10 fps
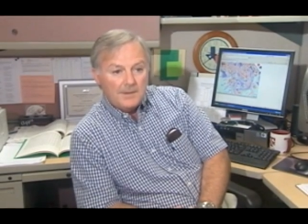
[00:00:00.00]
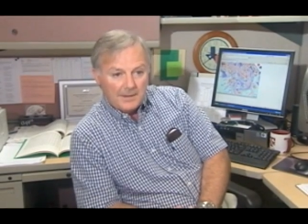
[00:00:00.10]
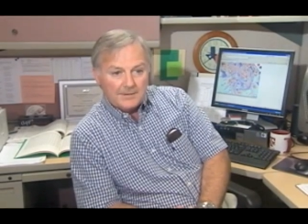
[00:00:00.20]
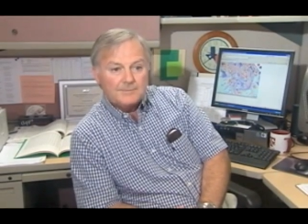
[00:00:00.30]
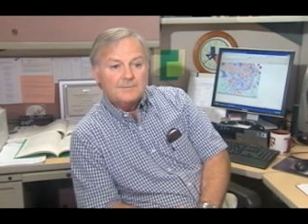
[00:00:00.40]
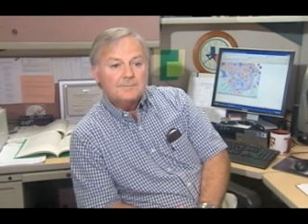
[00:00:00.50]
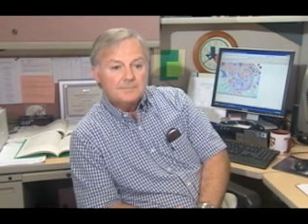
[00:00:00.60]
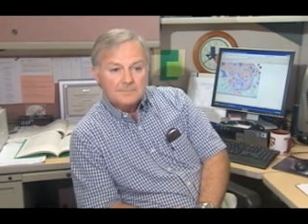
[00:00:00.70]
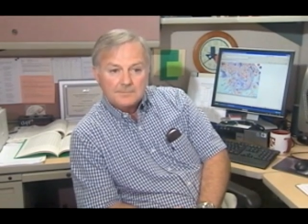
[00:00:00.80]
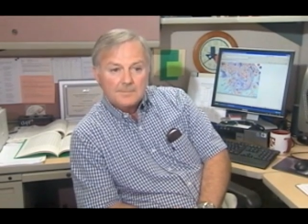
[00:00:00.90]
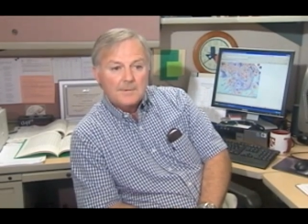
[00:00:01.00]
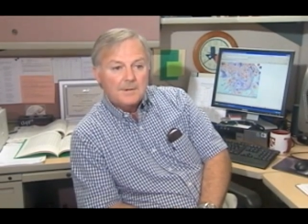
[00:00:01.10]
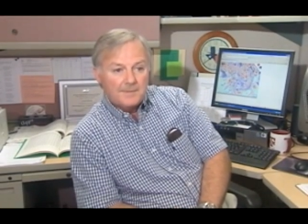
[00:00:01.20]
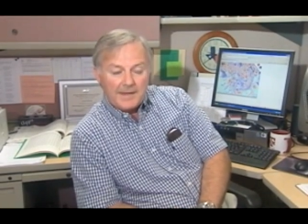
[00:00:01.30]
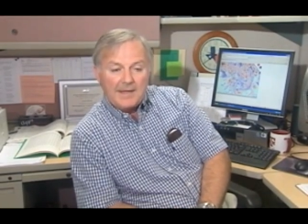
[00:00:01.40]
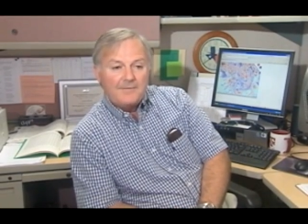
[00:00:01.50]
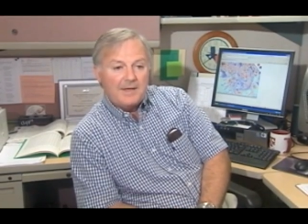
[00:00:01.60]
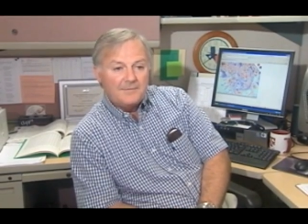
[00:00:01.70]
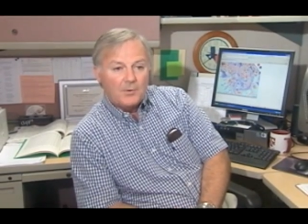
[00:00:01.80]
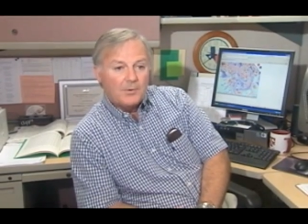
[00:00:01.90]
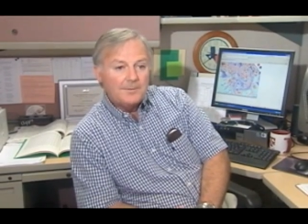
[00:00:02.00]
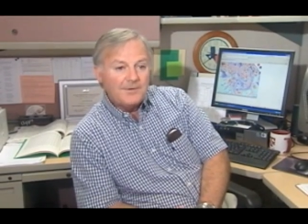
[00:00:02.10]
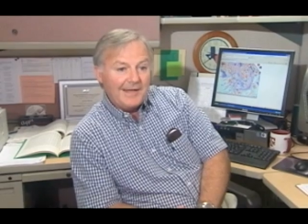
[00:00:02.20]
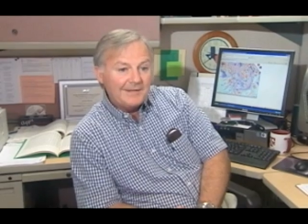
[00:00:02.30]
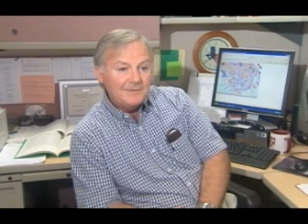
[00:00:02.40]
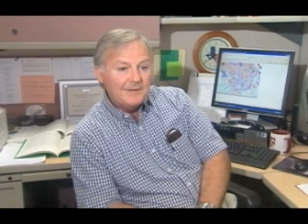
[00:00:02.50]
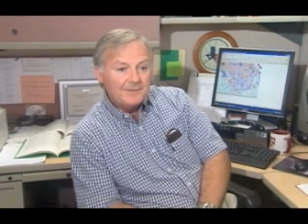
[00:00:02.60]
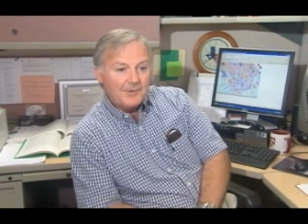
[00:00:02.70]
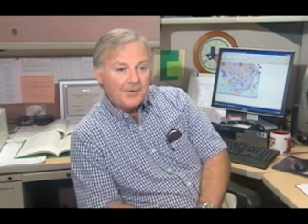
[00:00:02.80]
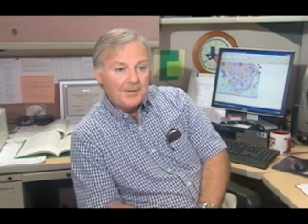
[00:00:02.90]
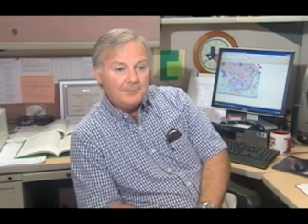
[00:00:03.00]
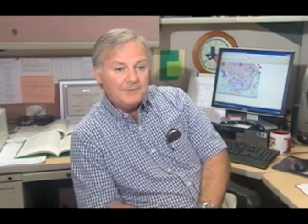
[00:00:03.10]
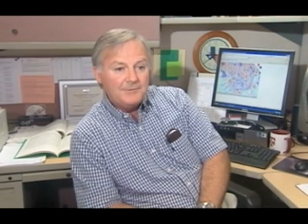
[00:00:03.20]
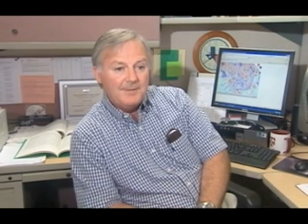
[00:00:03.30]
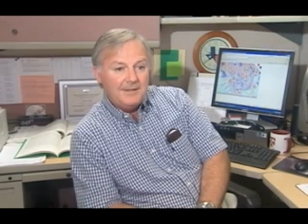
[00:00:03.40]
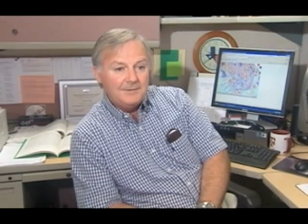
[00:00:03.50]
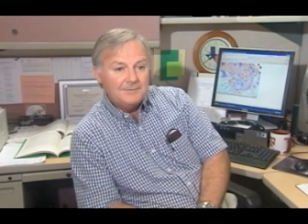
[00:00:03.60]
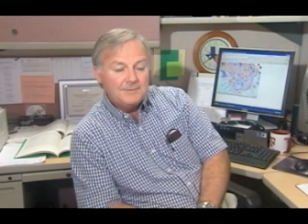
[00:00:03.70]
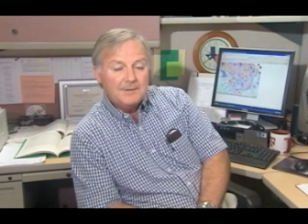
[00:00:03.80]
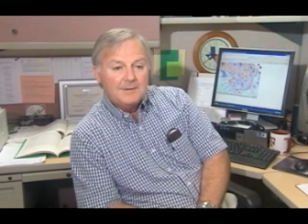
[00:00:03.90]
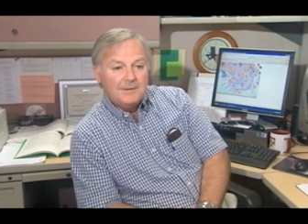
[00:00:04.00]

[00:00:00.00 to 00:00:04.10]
Yes. They have ad valorem taxing authority, which means